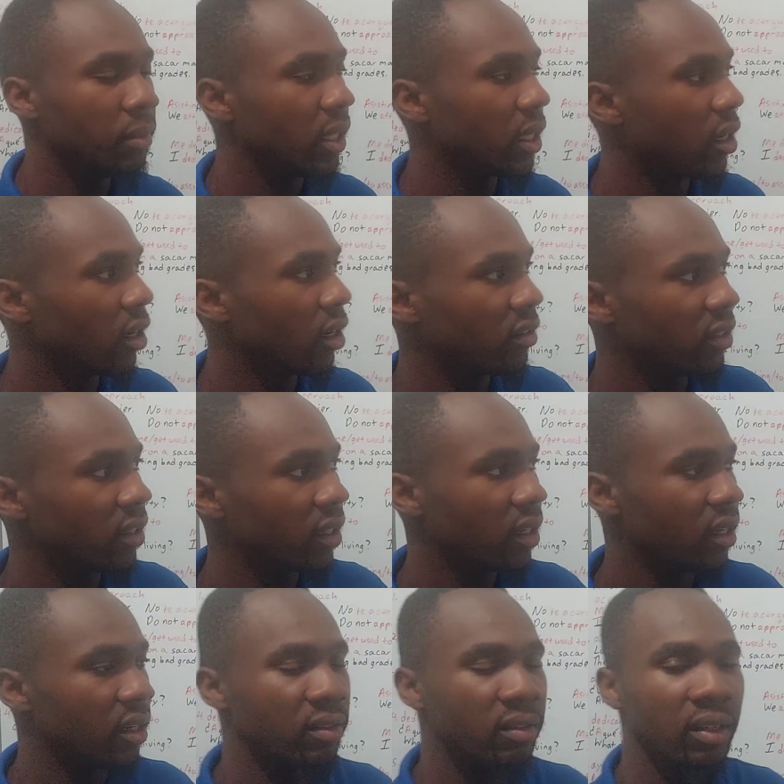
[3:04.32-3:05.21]
Because
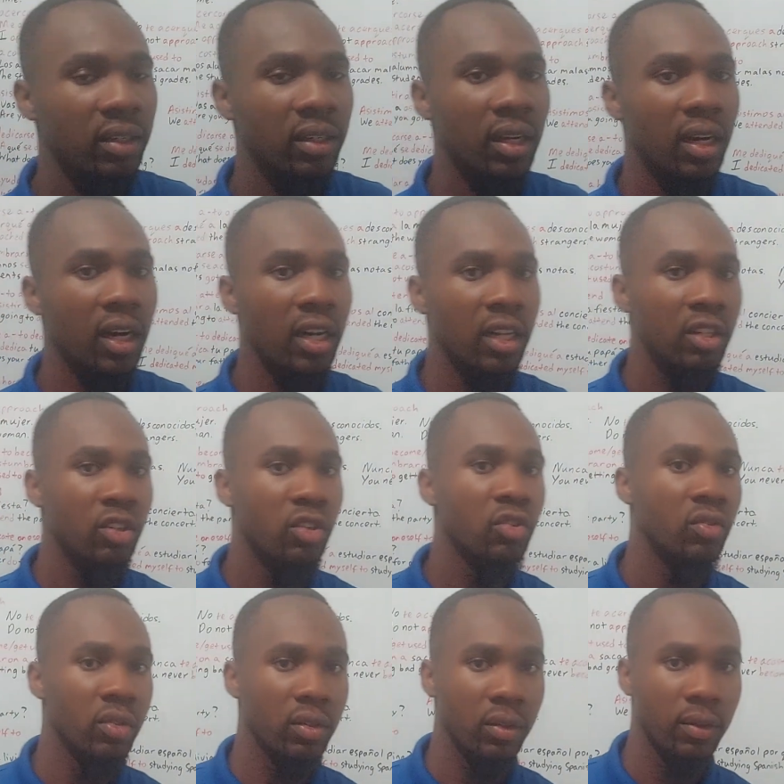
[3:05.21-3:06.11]
it is an
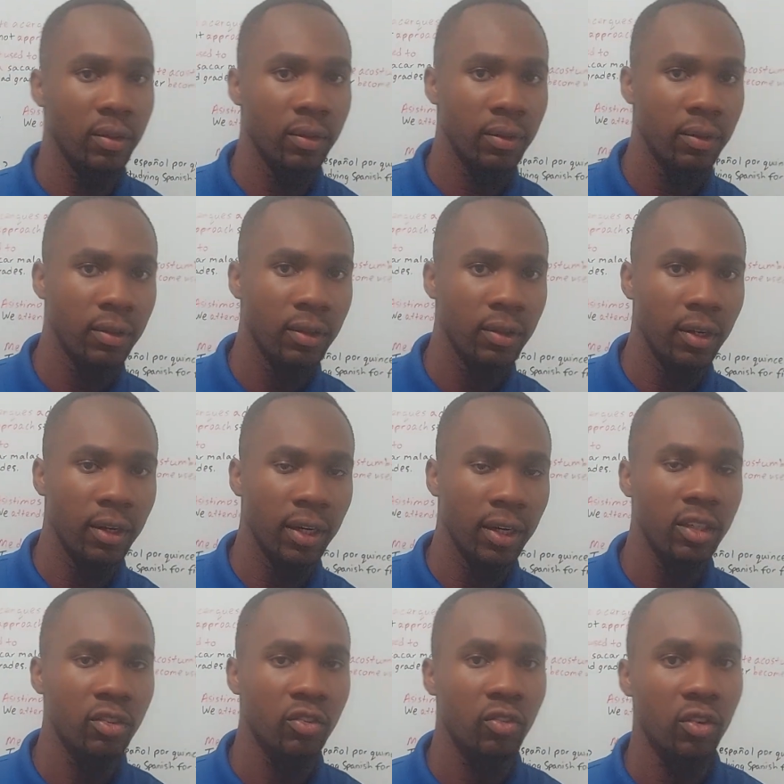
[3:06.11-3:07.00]
unknown. All
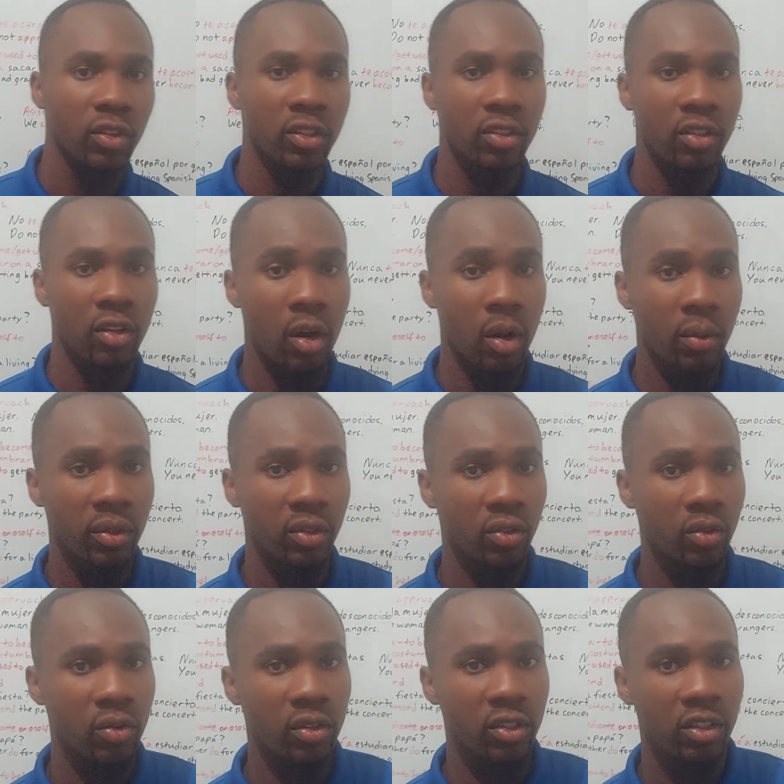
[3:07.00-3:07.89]
right? So it's
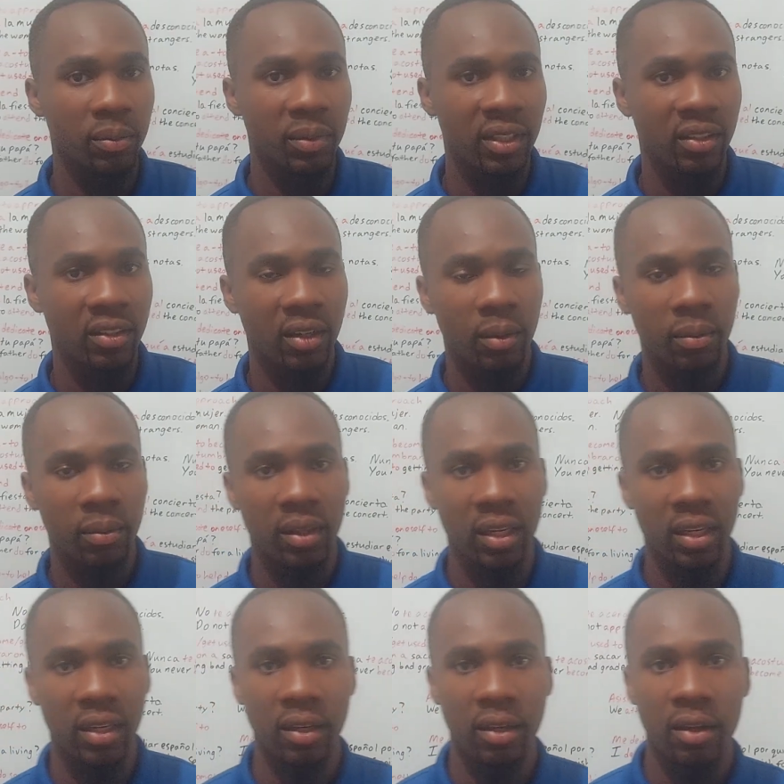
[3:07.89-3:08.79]
always going to be
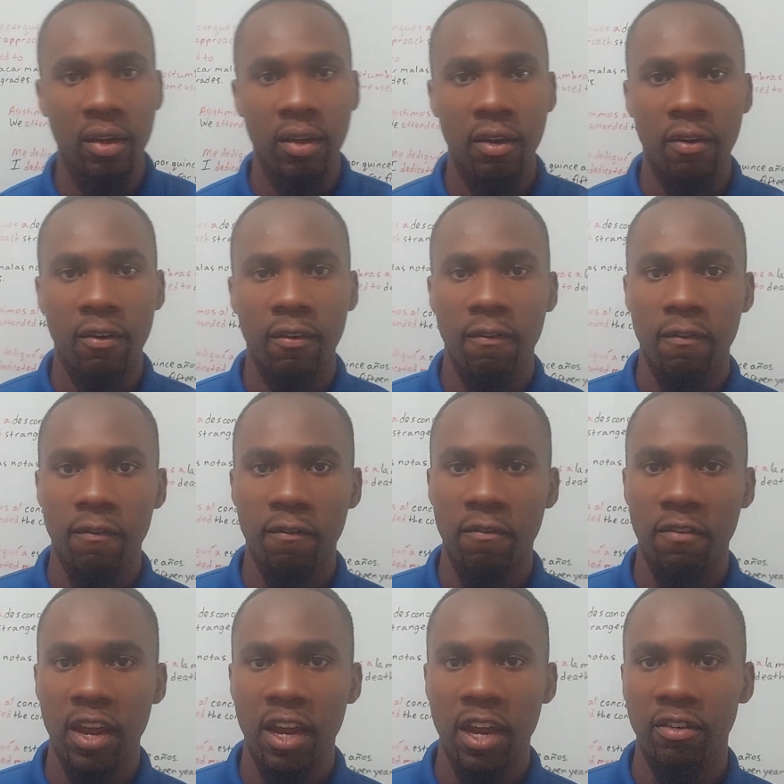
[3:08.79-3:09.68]
something
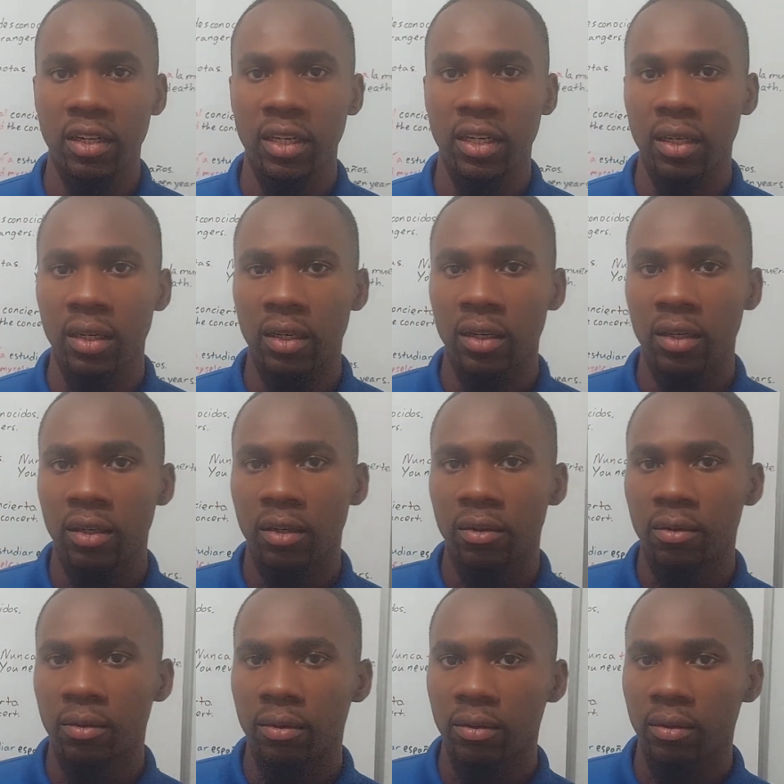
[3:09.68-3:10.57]
very
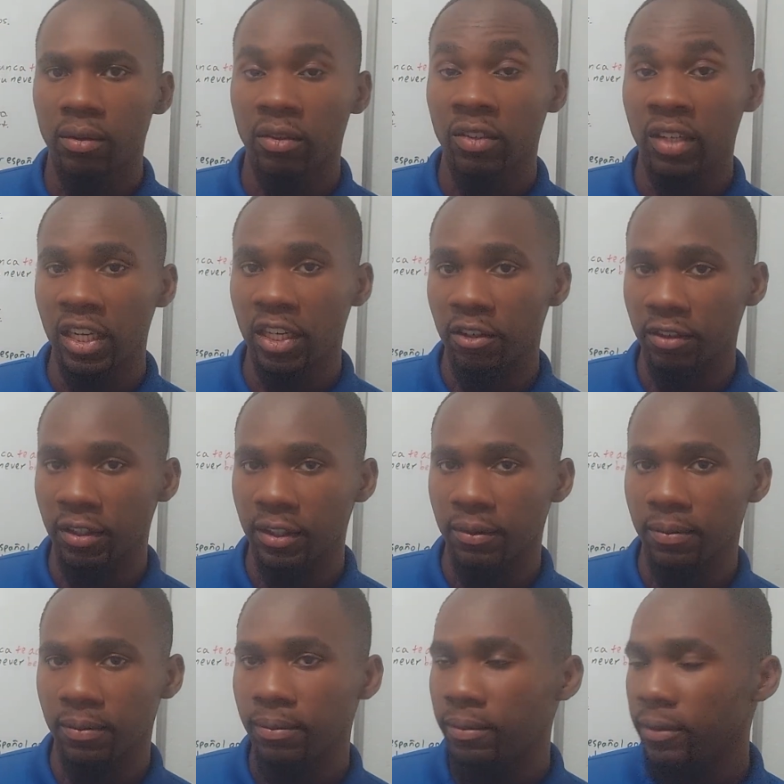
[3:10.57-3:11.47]
scary.
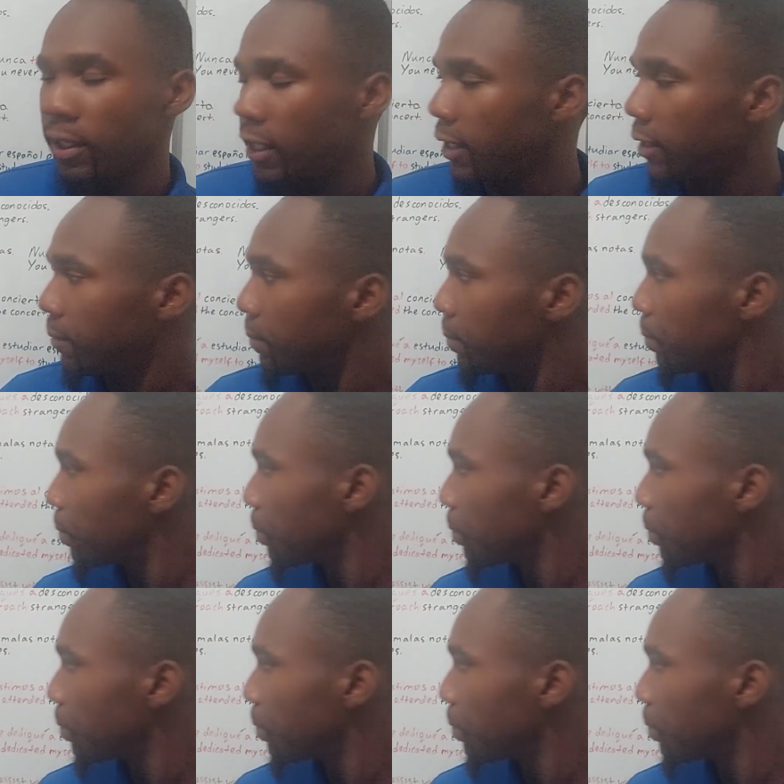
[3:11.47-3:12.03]
All right?